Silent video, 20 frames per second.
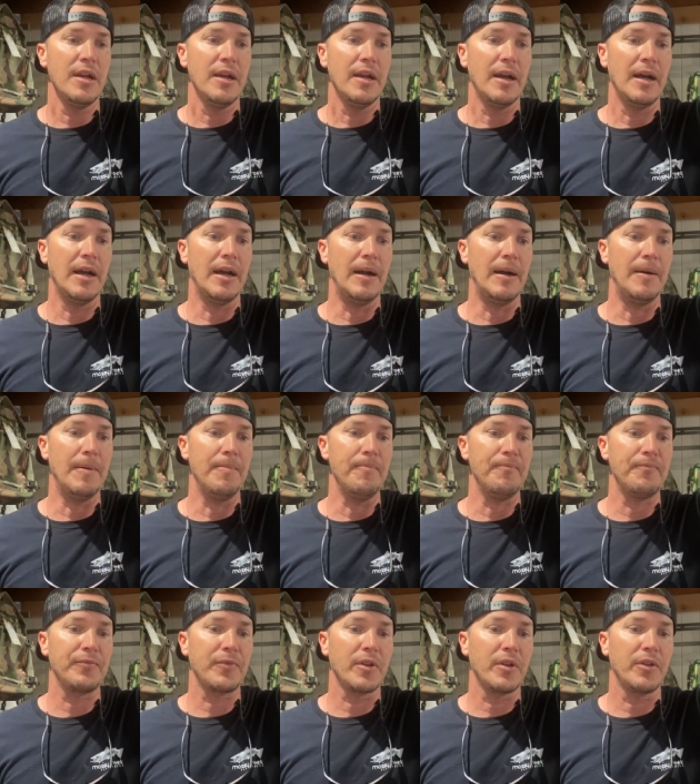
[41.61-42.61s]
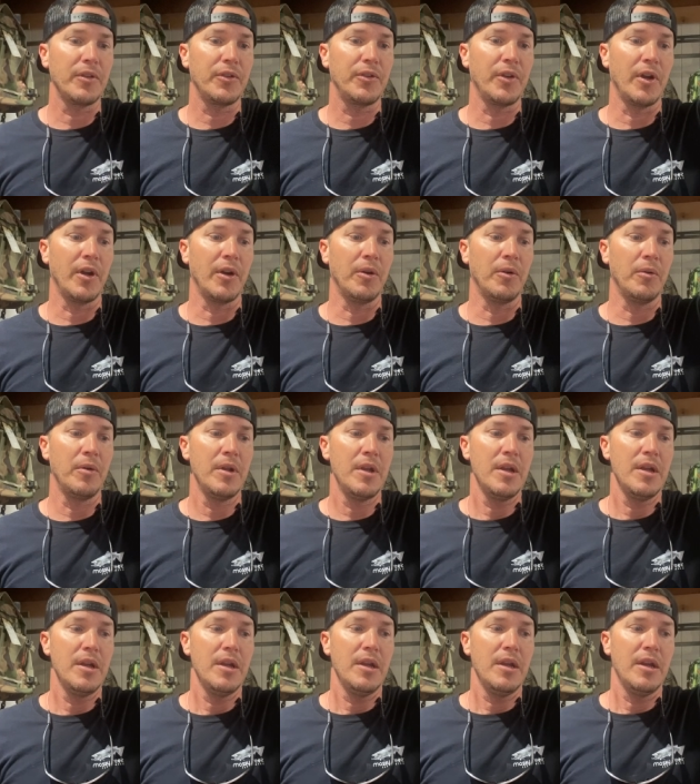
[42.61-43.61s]
Um, so
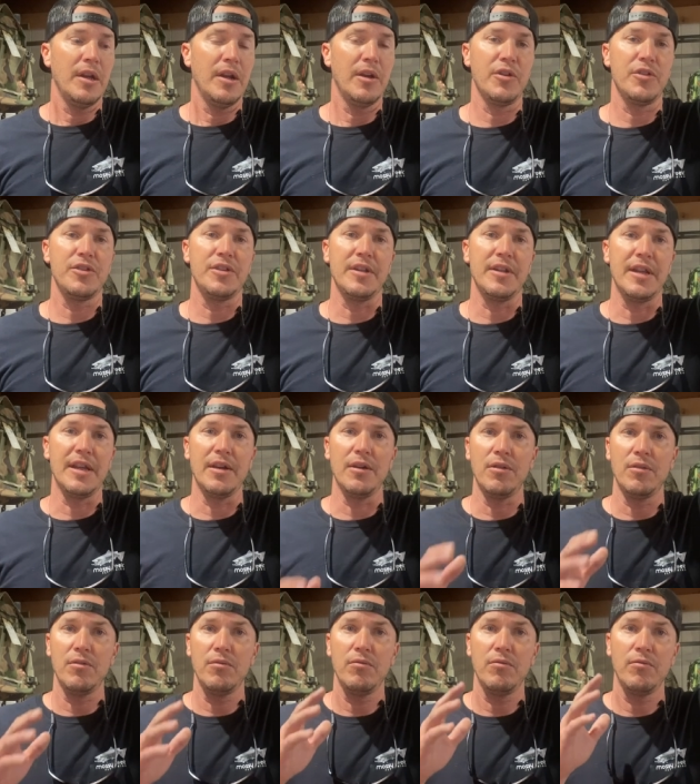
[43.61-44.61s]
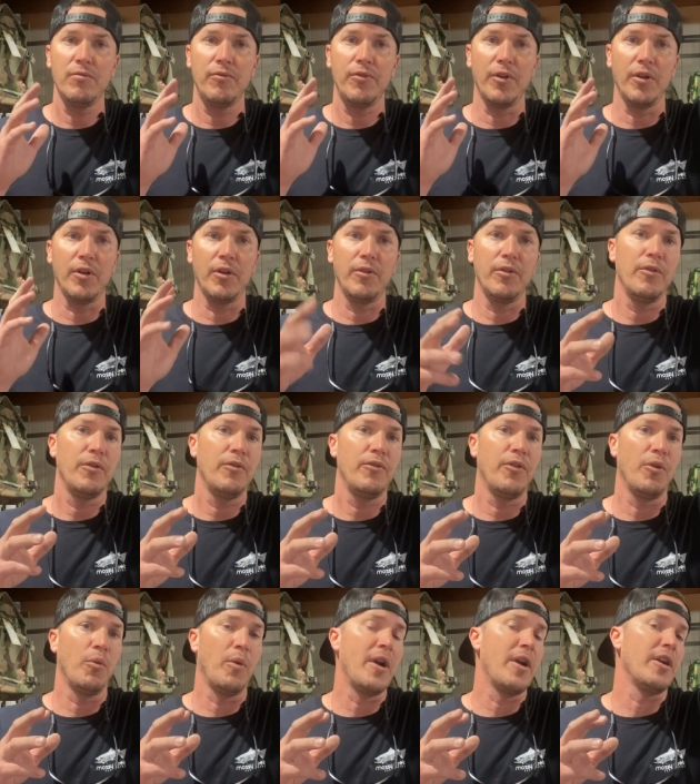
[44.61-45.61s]
here's the deal for
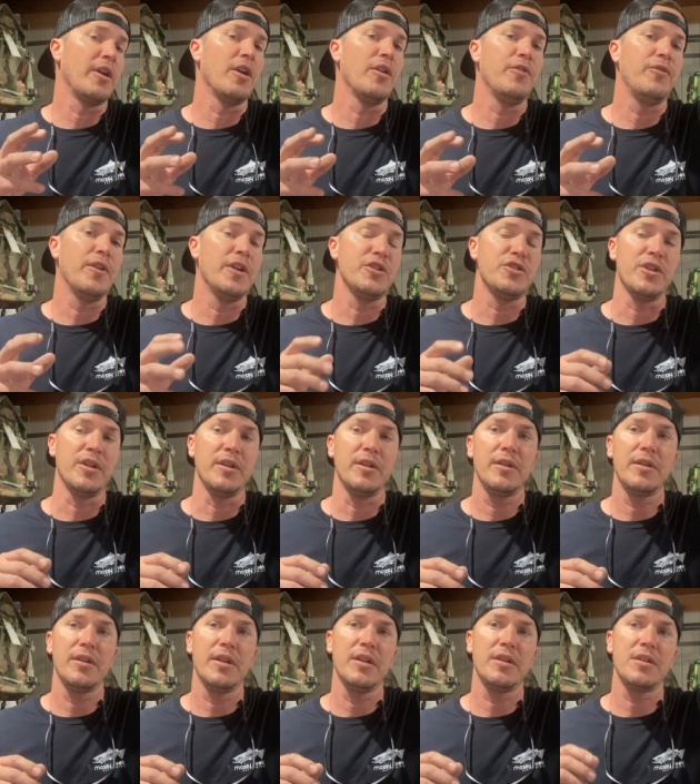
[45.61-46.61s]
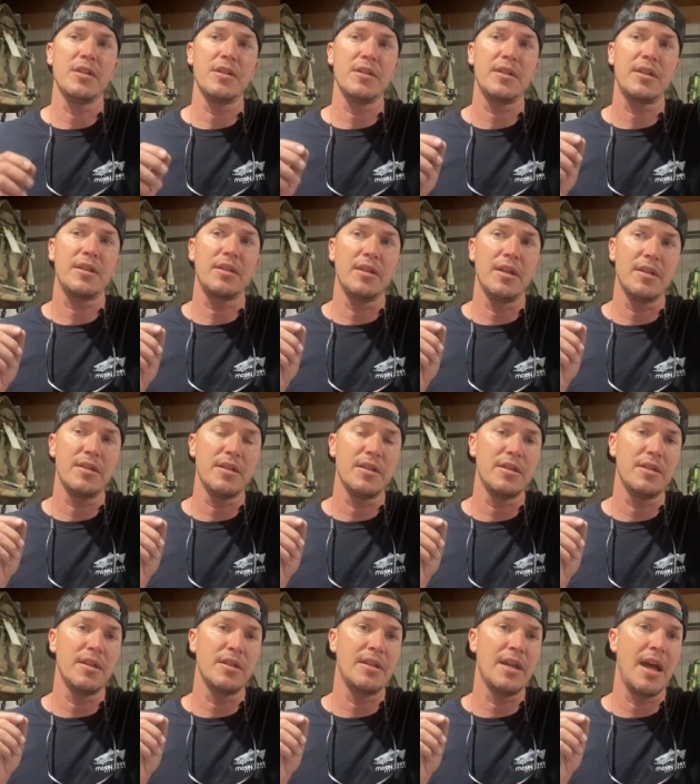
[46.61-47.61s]
for where to go fishing. This is this is
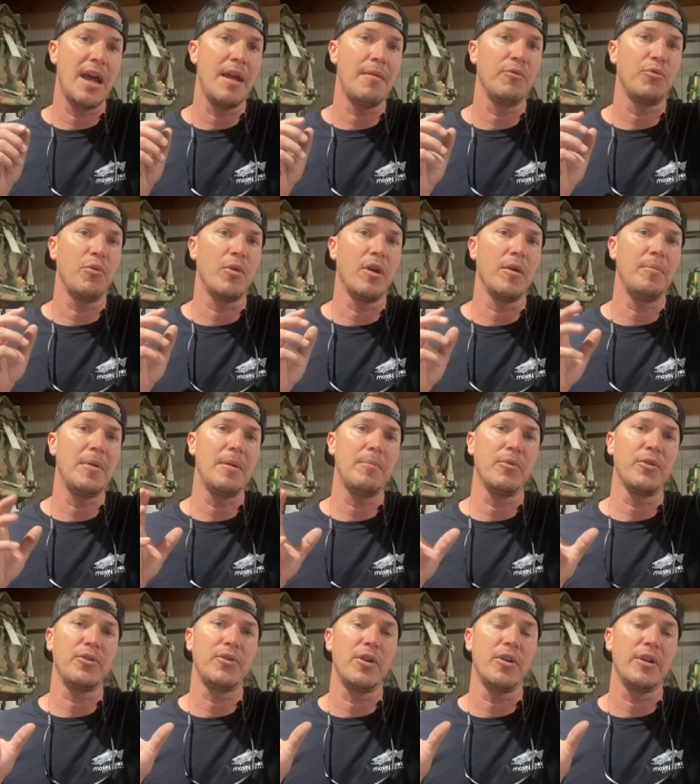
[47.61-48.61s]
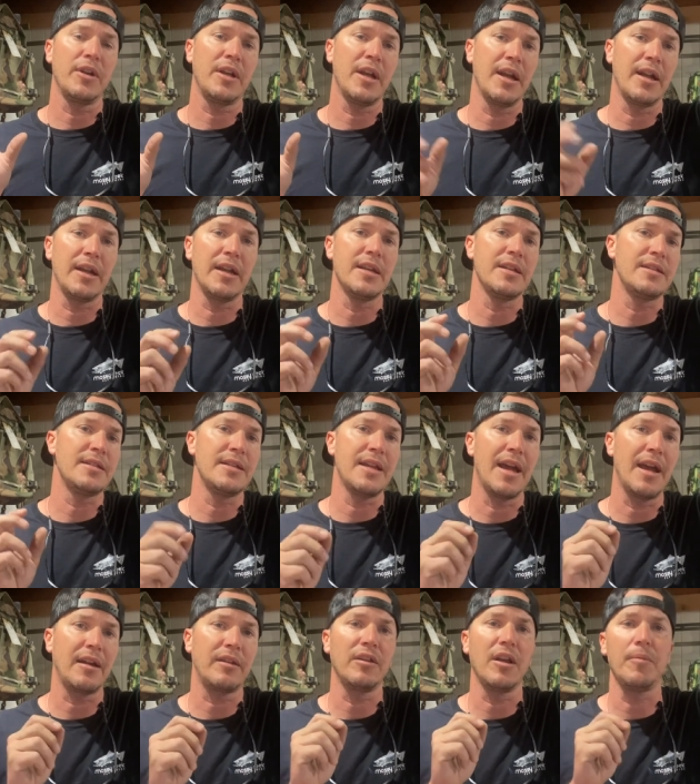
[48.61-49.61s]
the times where people start to kind of get
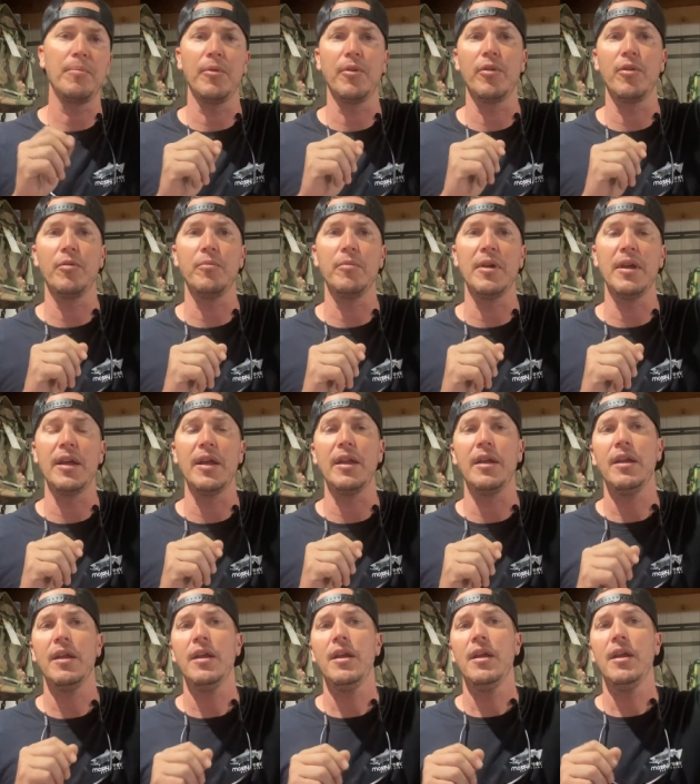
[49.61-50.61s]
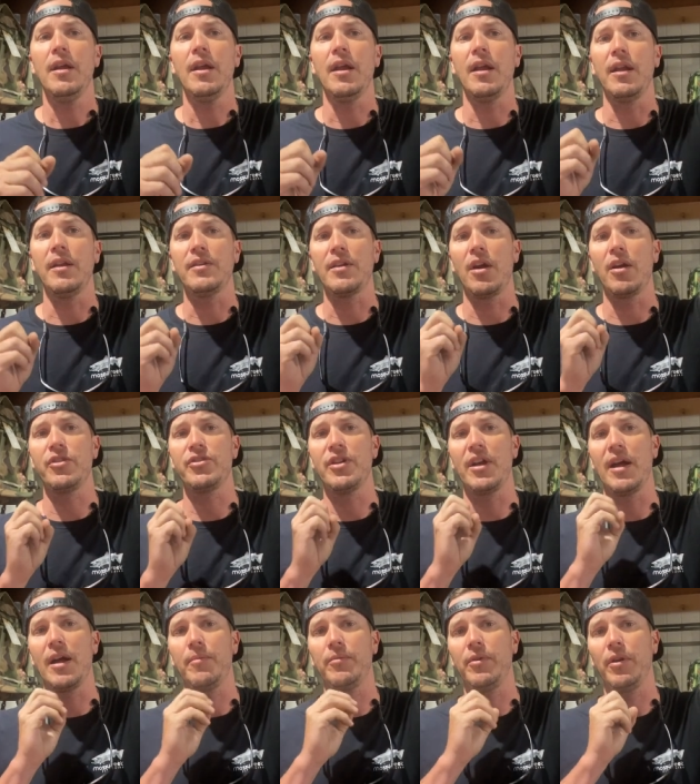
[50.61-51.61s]
stacked up a little bit, and it's our
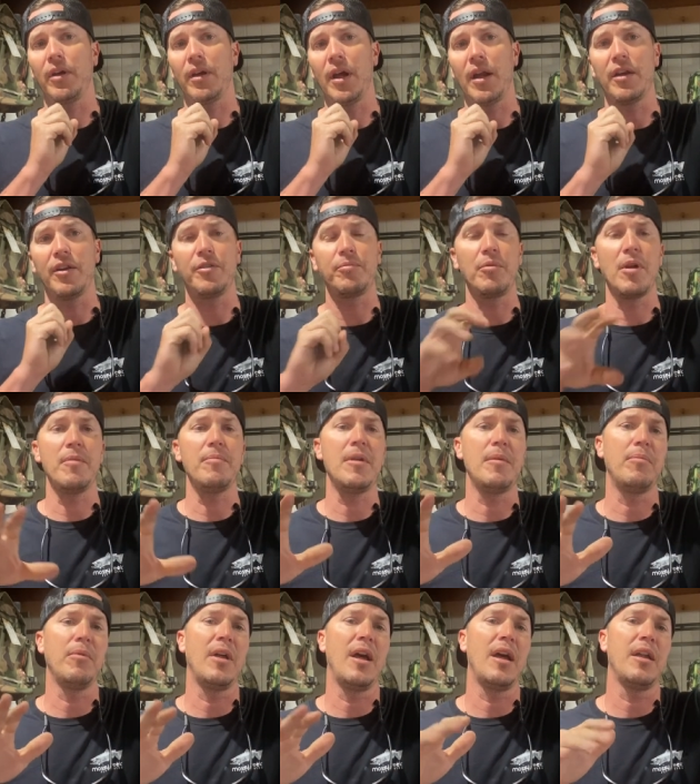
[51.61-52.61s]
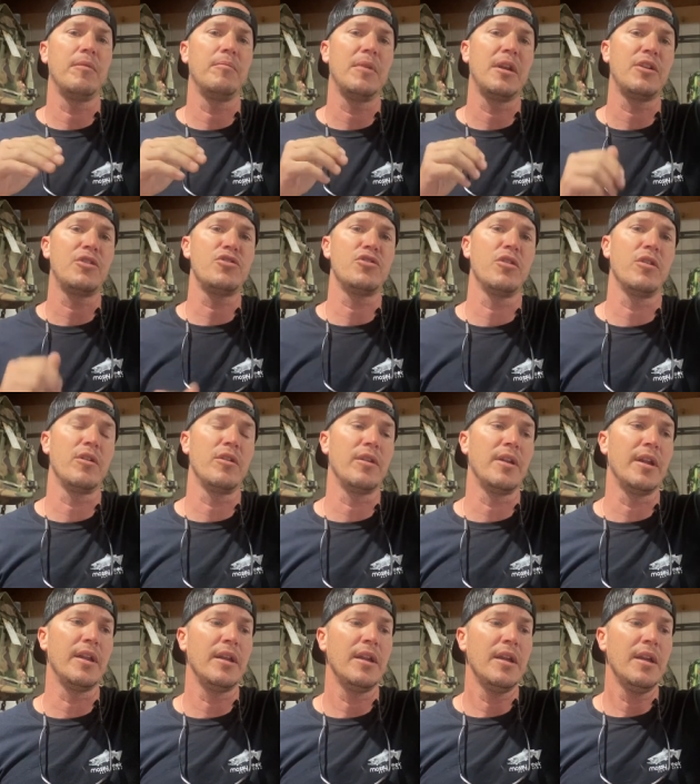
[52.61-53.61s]
job to kind of spread people out and make sure
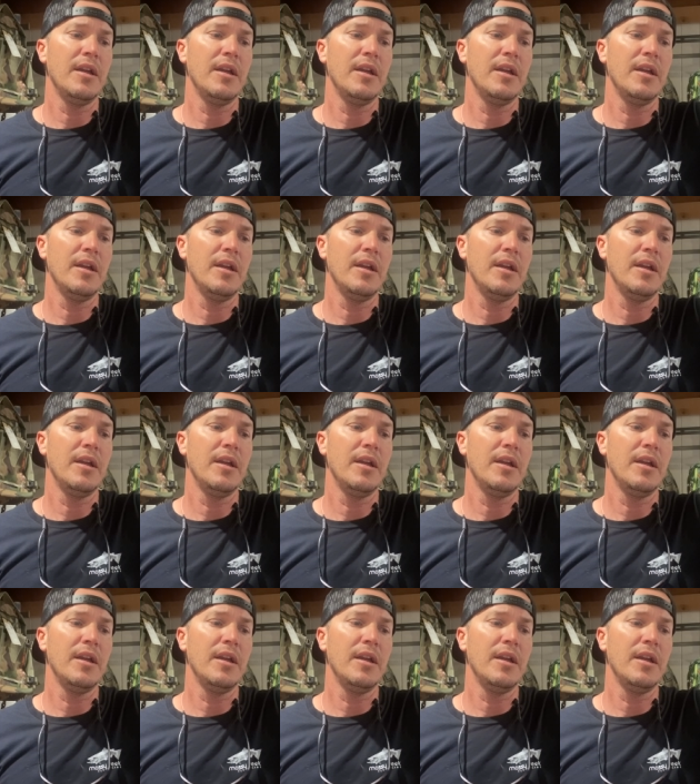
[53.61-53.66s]
that